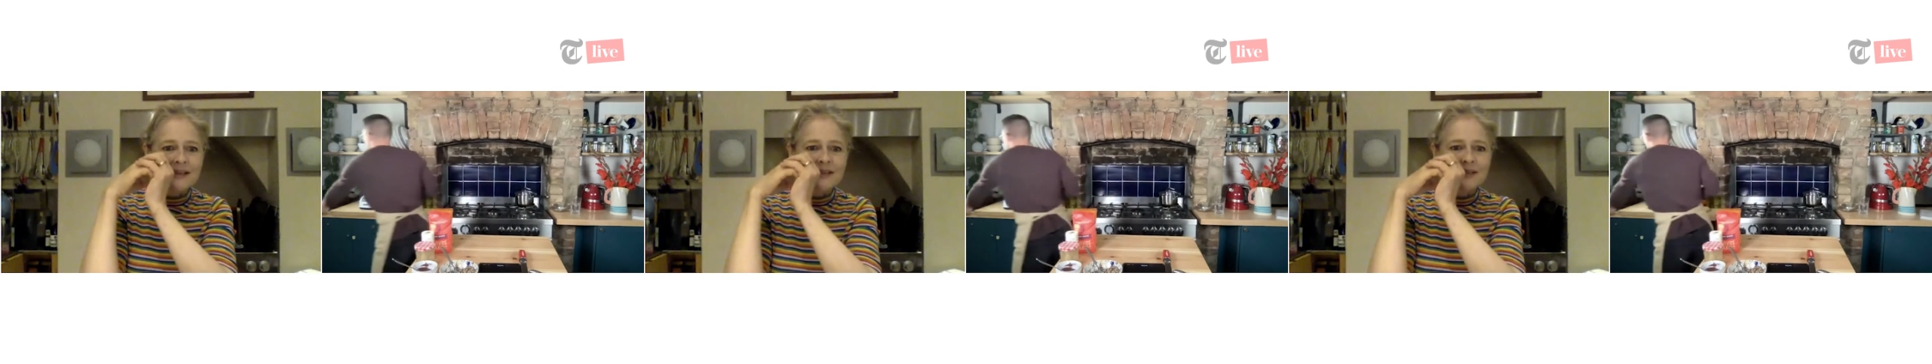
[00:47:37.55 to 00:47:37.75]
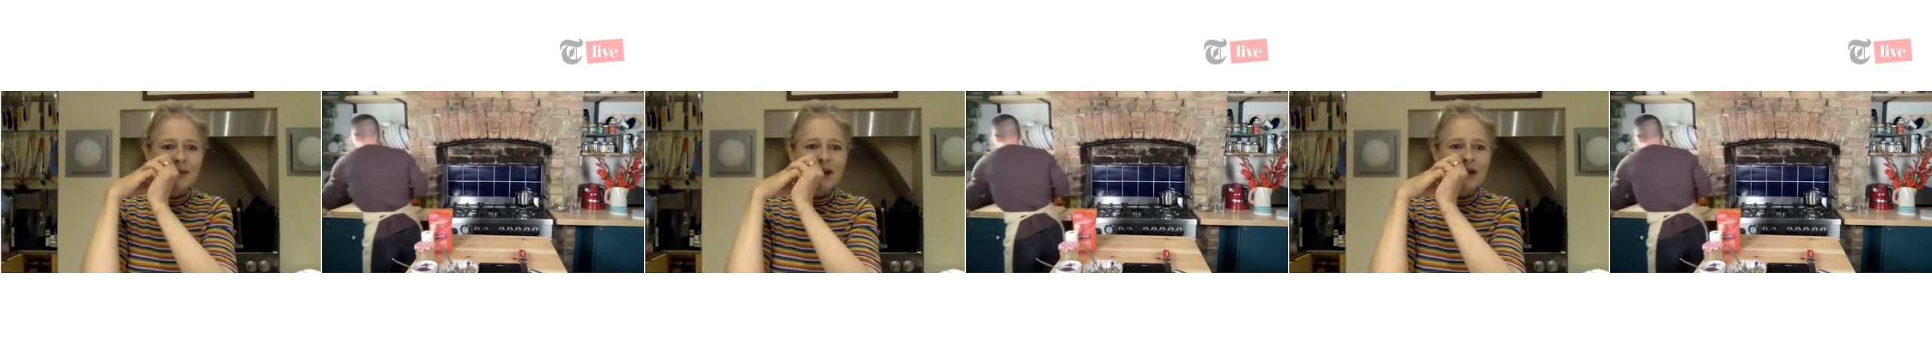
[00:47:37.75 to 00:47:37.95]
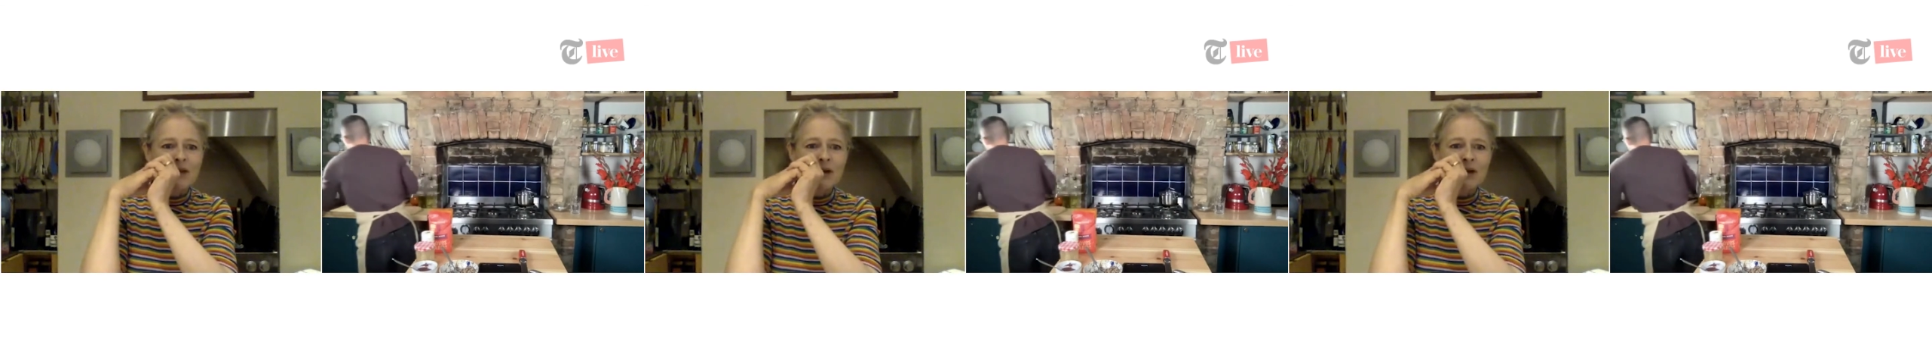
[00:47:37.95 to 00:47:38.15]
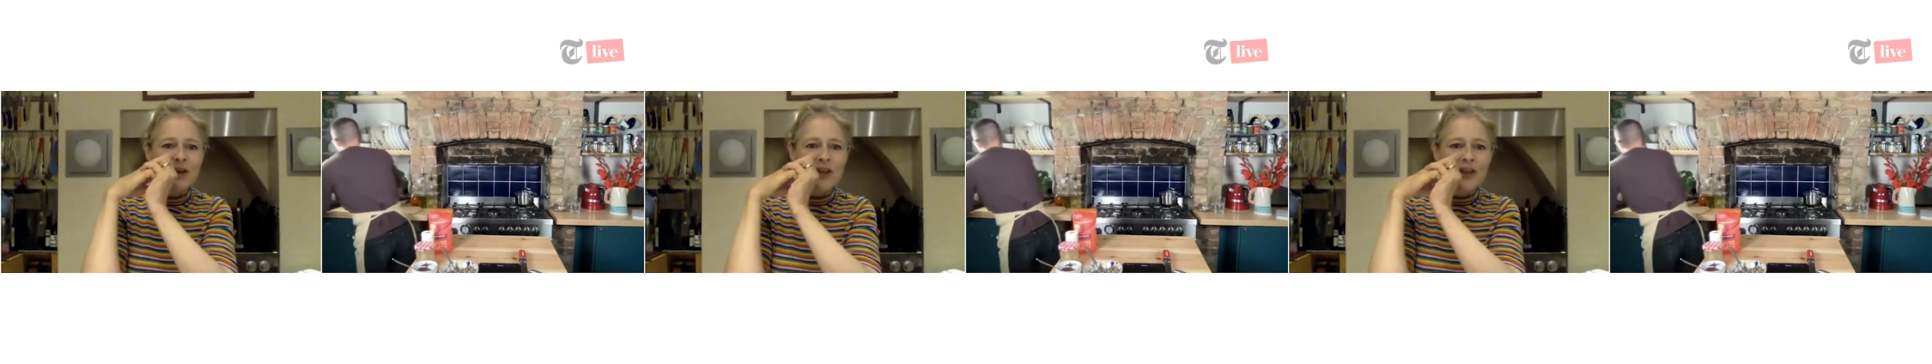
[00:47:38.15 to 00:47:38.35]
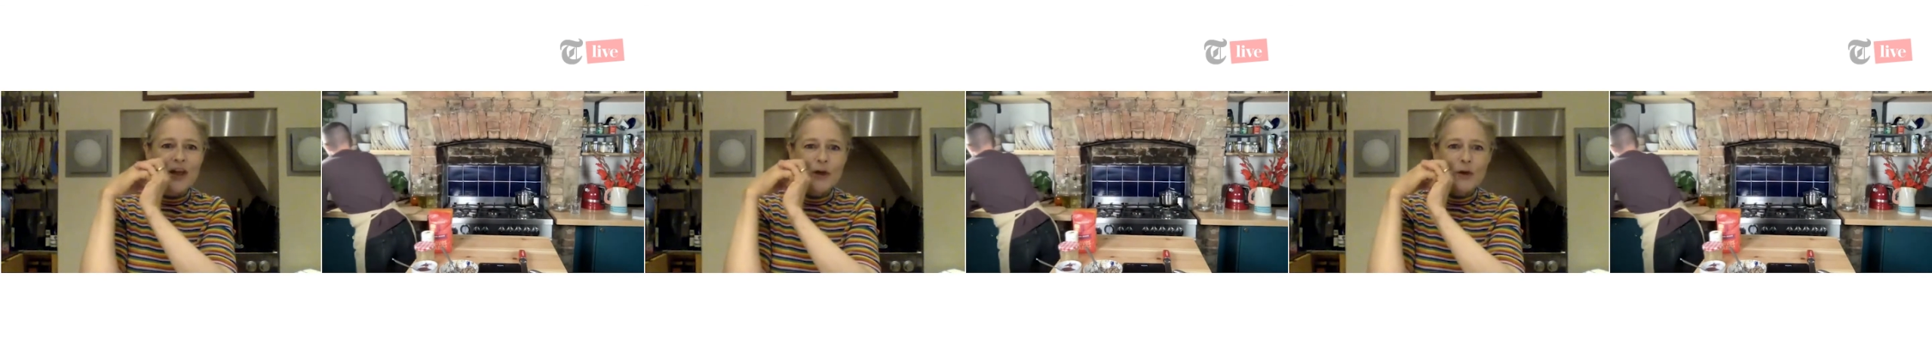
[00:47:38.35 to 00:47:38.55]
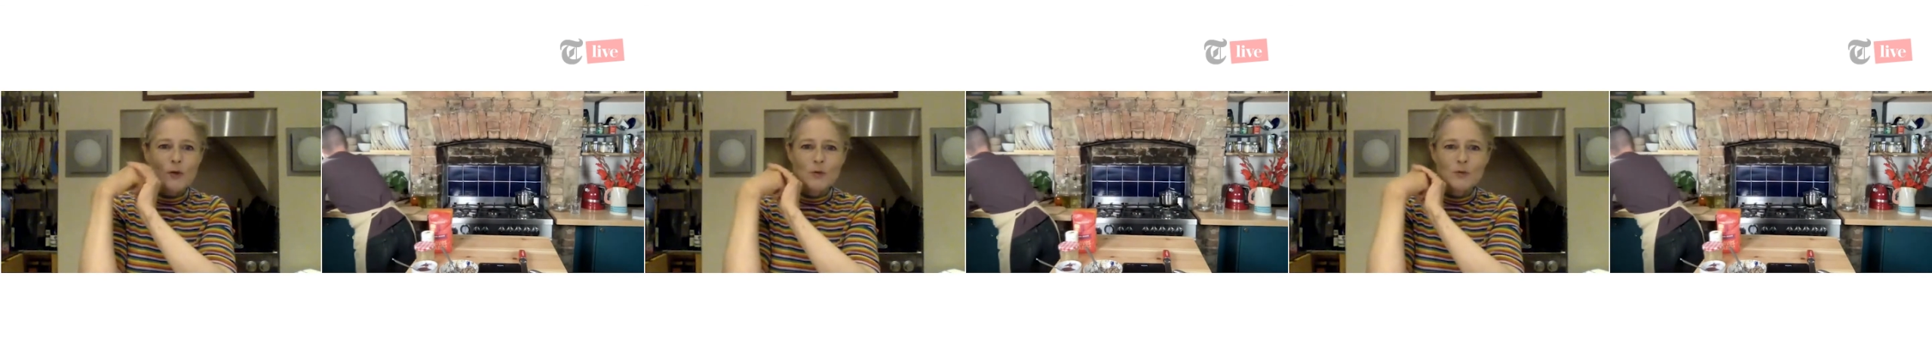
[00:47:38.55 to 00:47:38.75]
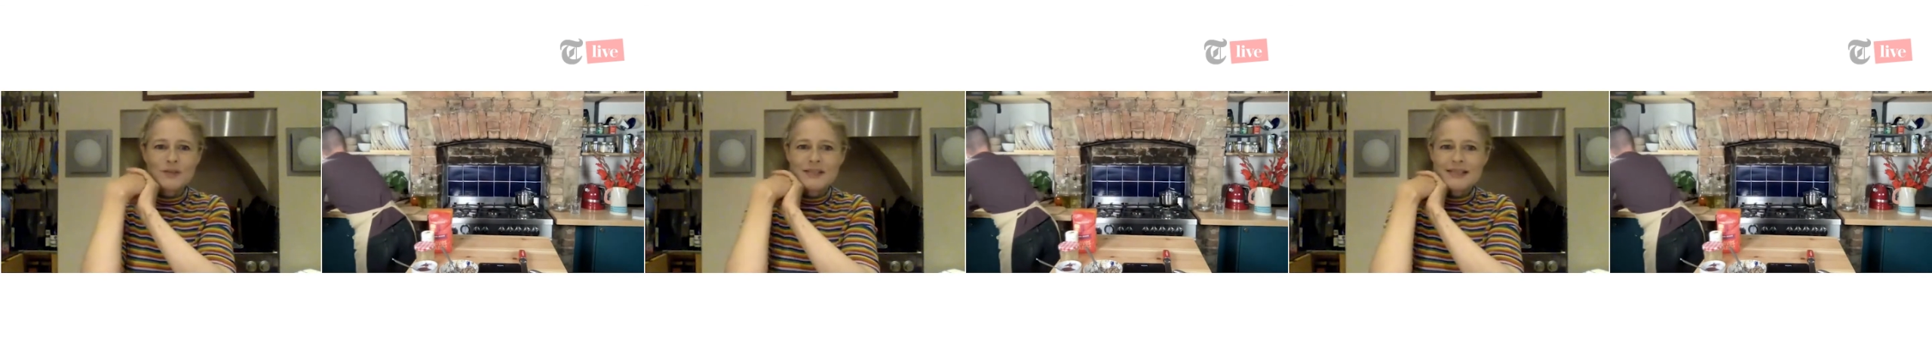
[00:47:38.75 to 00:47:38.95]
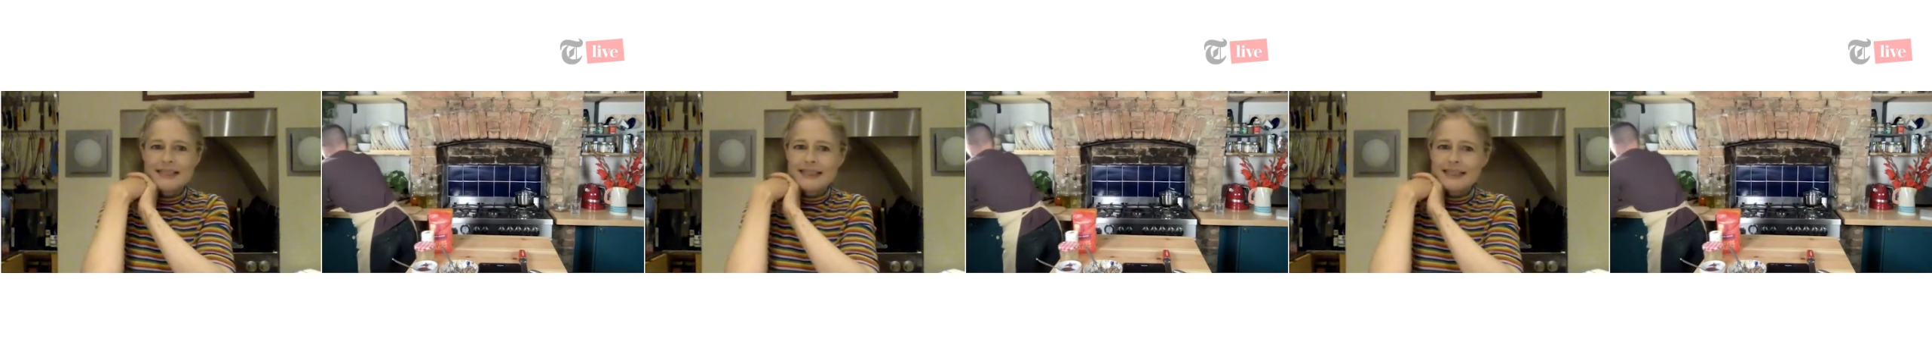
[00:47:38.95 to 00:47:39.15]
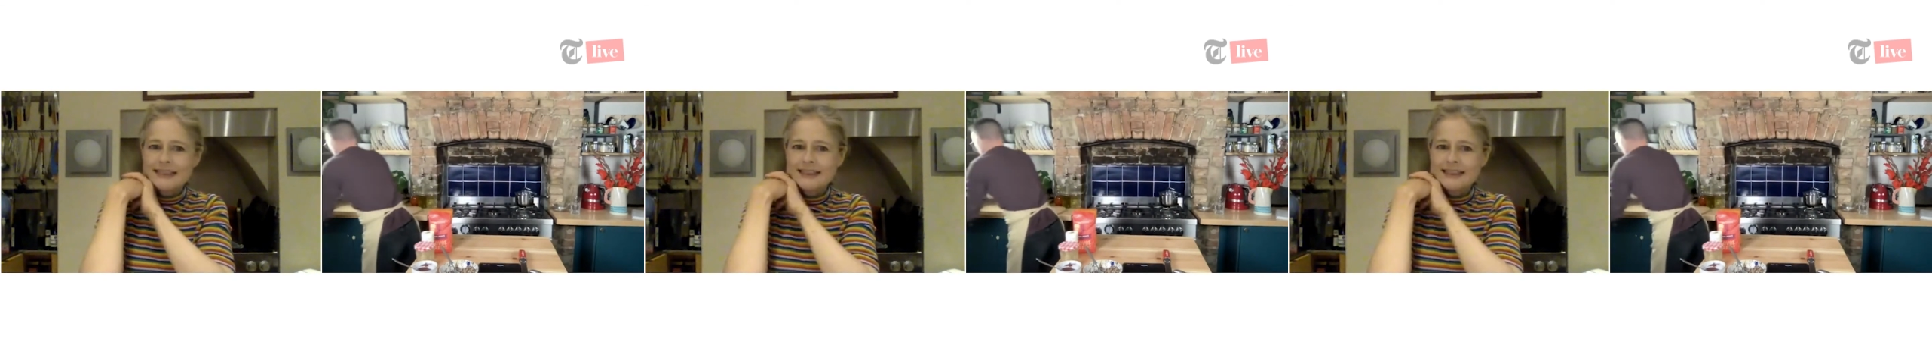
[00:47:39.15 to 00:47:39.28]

Should we have a look at those?